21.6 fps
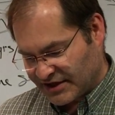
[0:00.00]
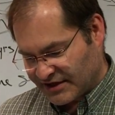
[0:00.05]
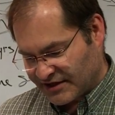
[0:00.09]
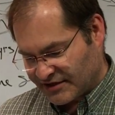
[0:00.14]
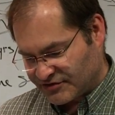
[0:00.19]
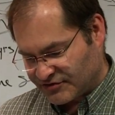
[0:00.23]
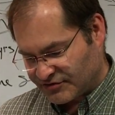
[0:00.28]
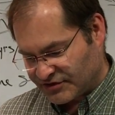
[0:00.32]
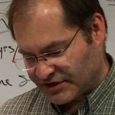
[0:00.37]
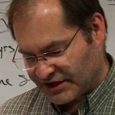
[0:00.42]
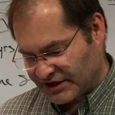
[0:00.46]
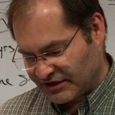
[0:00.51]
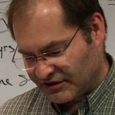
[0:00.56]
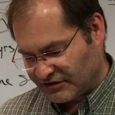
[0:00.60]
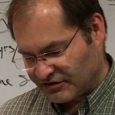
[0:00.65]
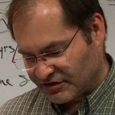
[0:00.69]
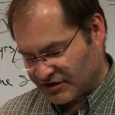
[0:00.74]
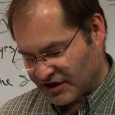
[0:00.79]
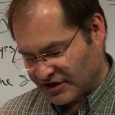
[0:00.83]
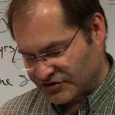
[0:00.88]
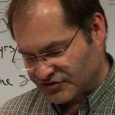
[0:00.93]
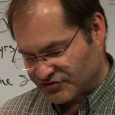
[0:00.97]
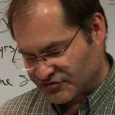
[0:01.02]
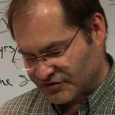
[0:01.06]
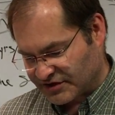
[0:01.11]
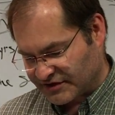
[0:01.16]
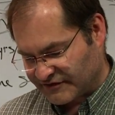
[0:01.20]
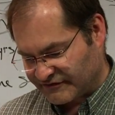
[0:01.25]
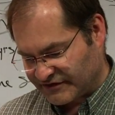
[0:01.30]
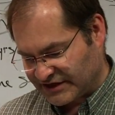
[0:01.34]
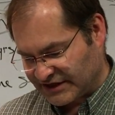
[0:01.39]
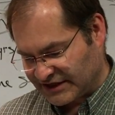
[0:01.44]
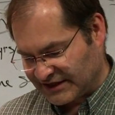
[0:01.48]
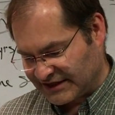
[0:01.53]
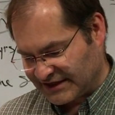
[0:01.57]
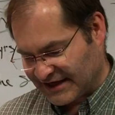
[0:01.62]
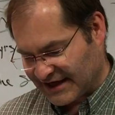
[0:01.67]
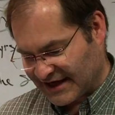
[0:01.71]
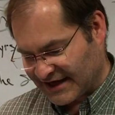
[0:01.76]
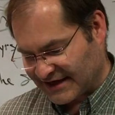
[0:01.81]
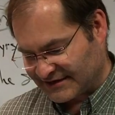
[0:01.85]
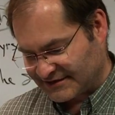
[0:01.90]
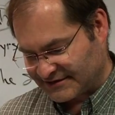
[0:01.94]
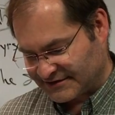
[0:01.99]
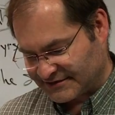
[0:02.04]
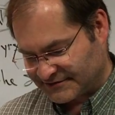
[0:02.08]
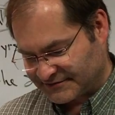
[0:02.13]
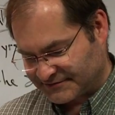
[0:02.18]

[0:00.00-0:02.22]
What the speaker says: into the hill country of Gilead.